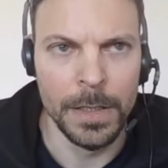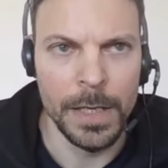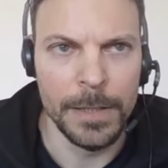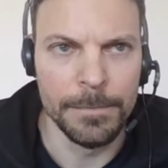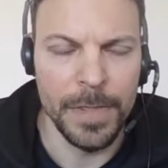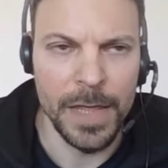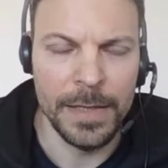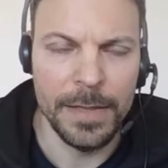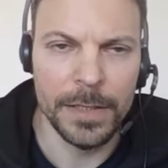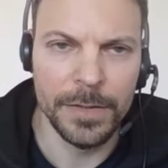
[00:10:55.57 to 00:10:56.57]
Um,
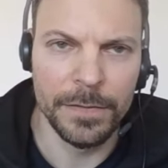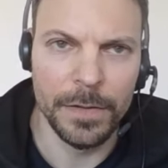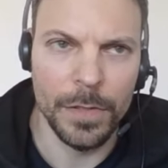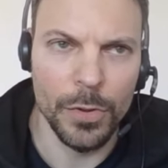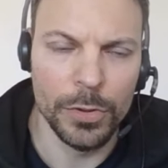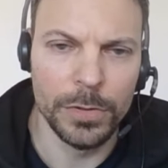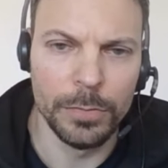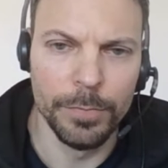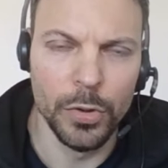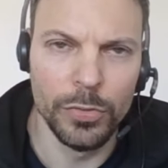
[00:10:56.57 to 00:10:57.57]
then there is a third
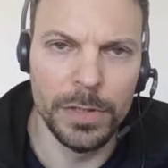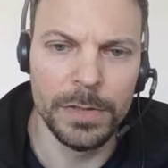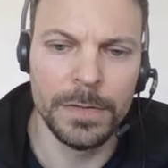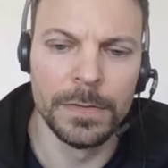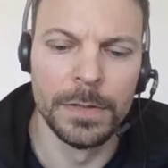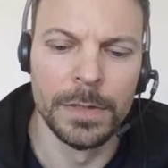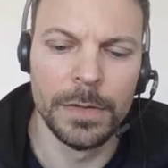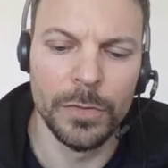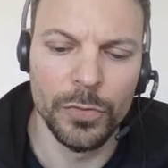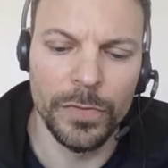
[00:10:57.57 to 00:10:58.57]
component.
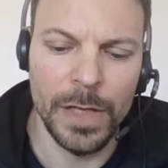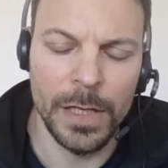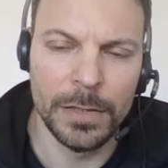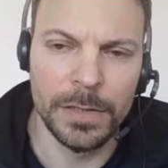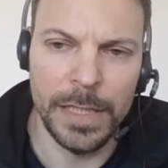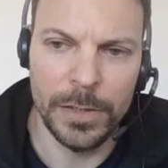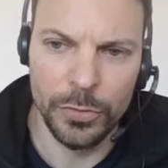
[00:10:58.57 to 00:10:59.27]
Those are data